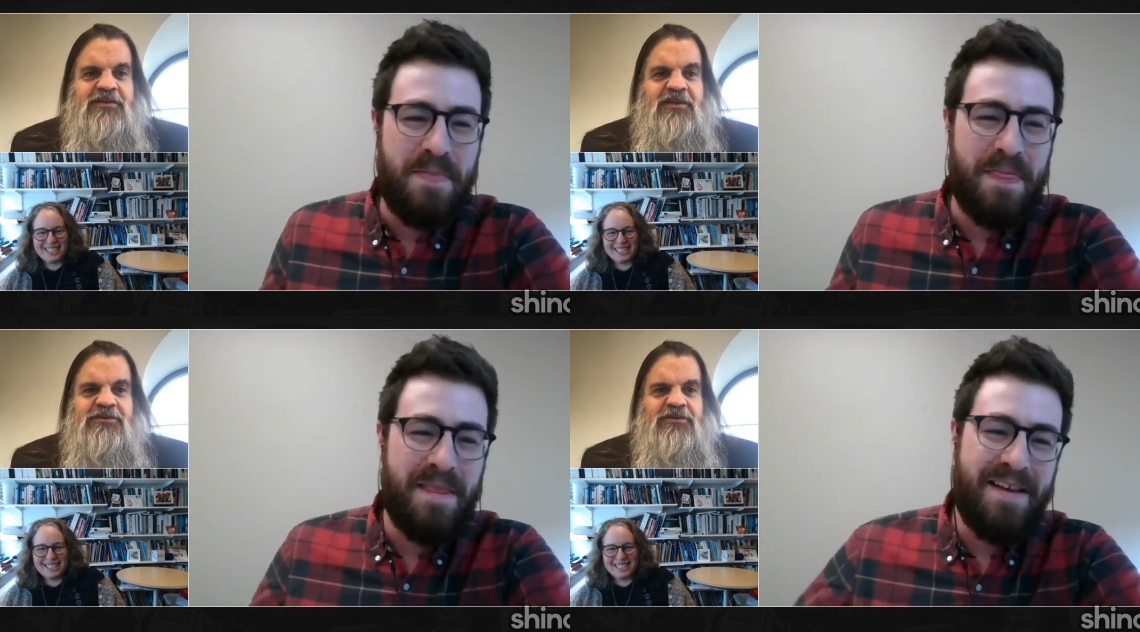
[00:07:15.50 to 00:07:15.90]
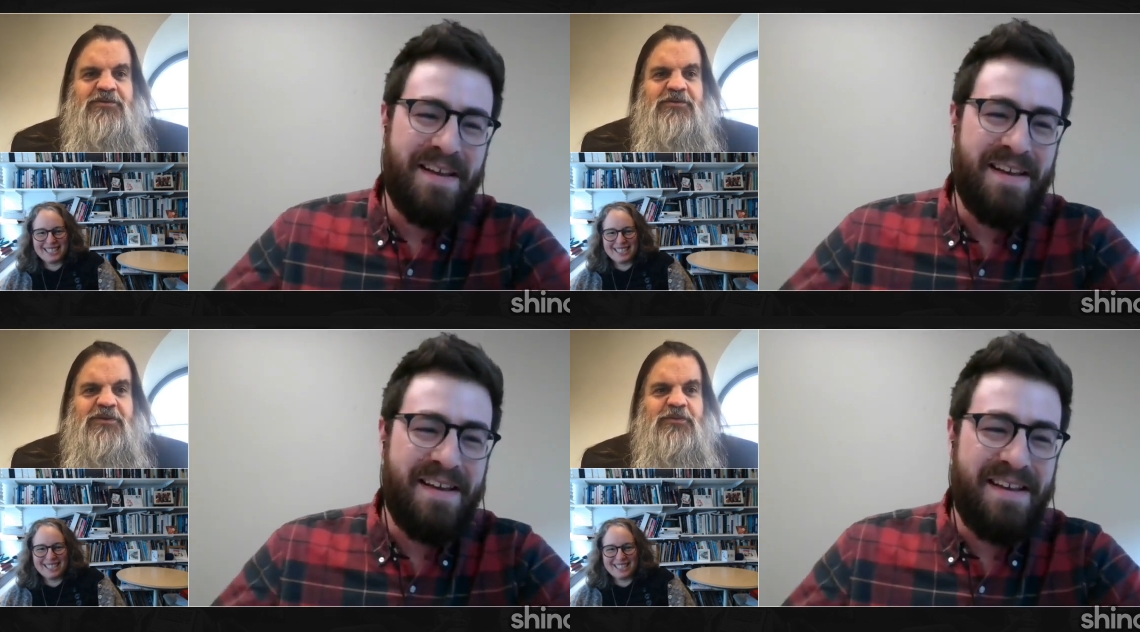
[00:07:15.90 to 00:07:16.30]
Speaker 1: they turn
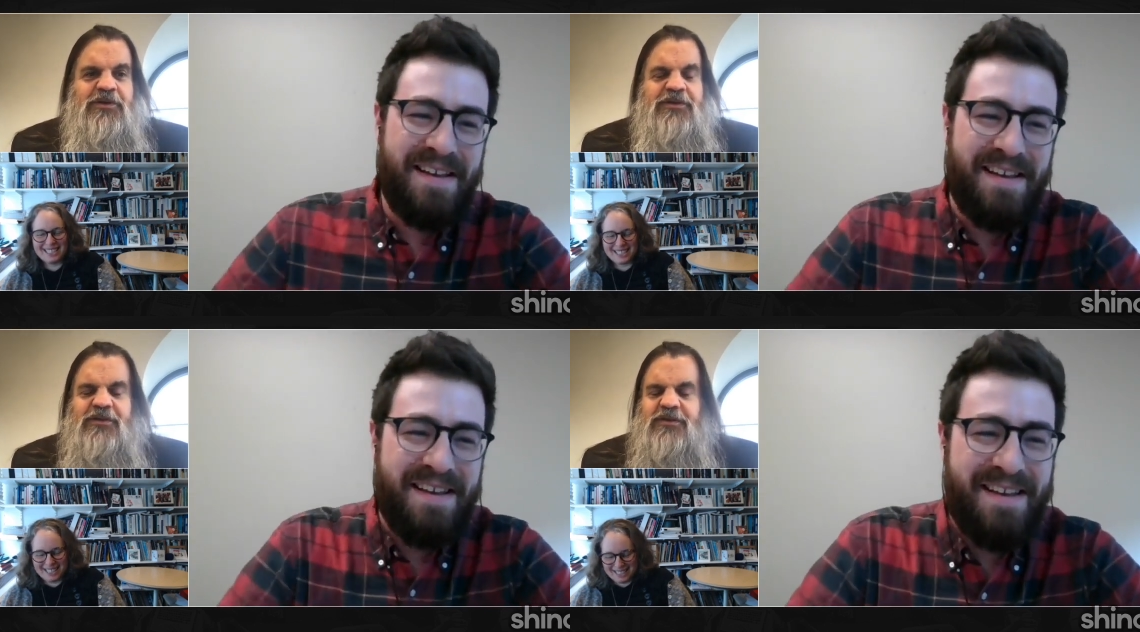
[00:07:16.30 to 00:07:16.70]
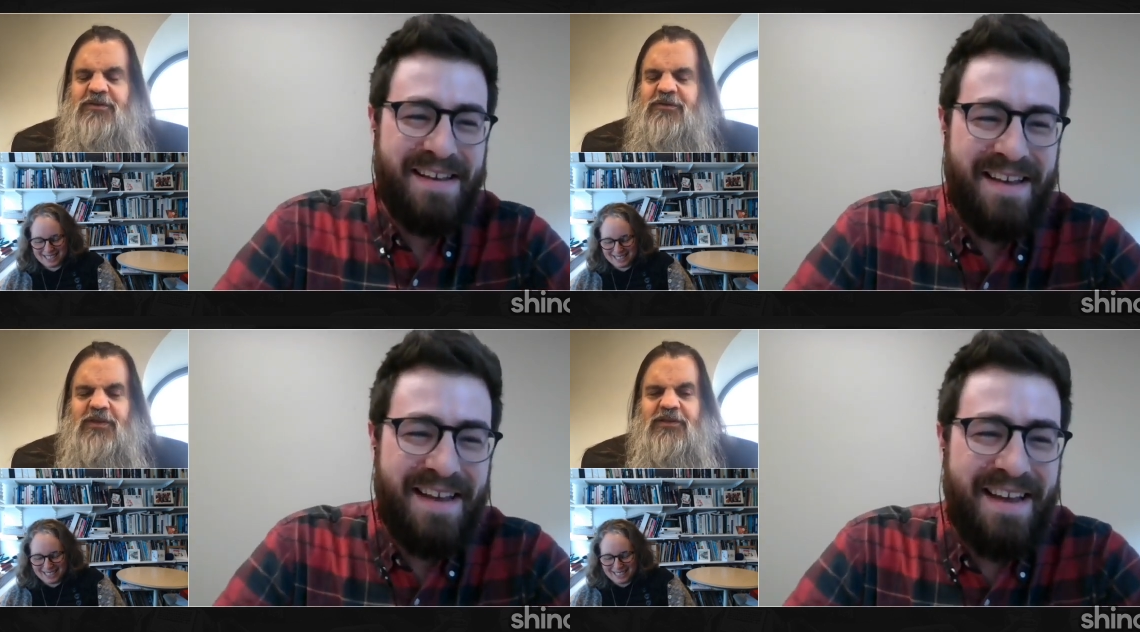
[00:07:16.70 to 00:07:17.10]
twenty-one, I think.
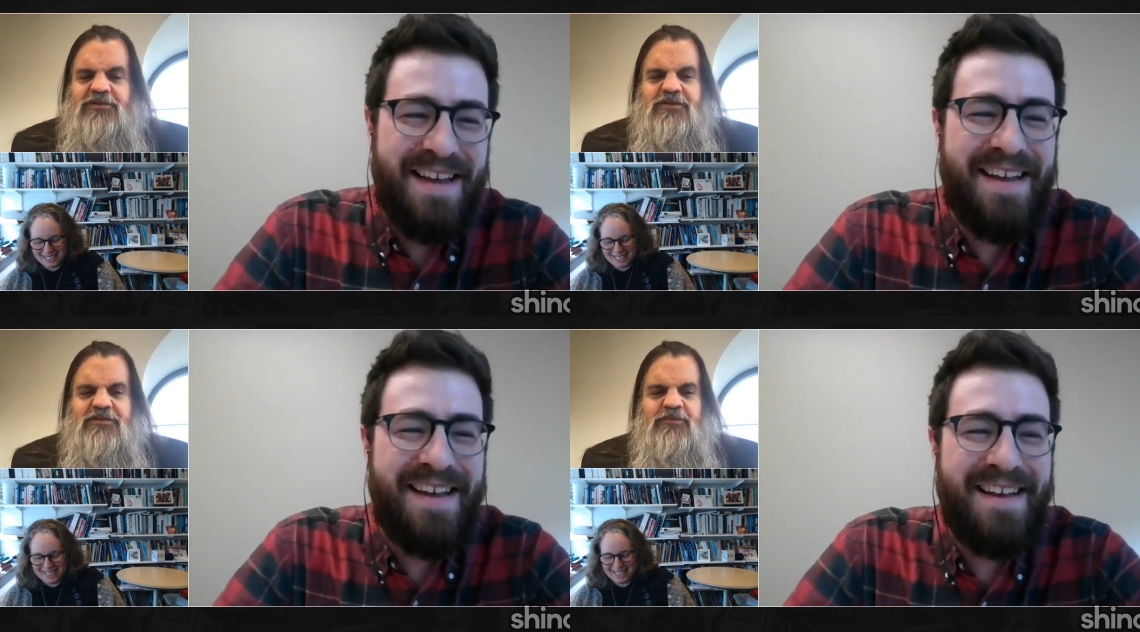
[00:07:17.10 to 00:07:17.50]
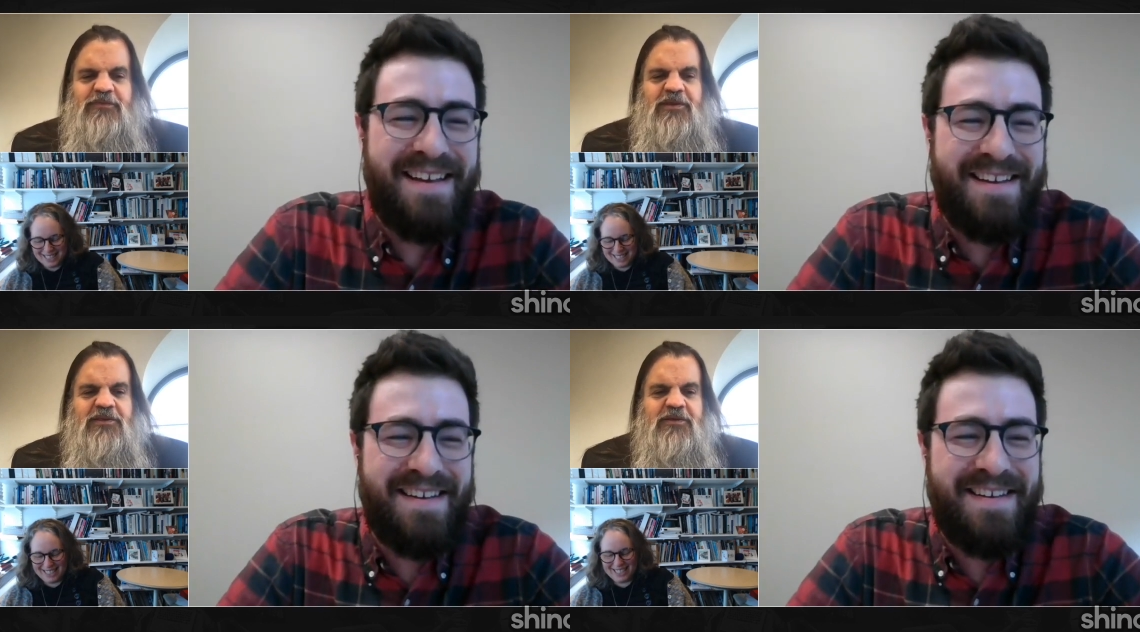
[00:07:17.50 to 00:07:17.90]
That's just
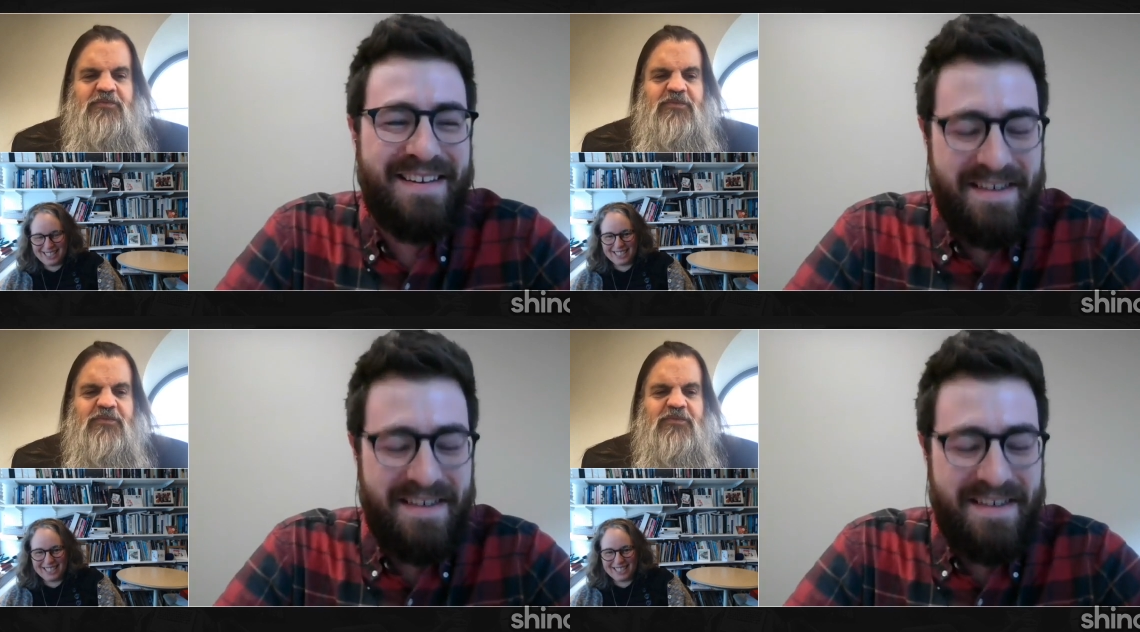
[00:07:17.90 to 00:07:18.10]
amazing.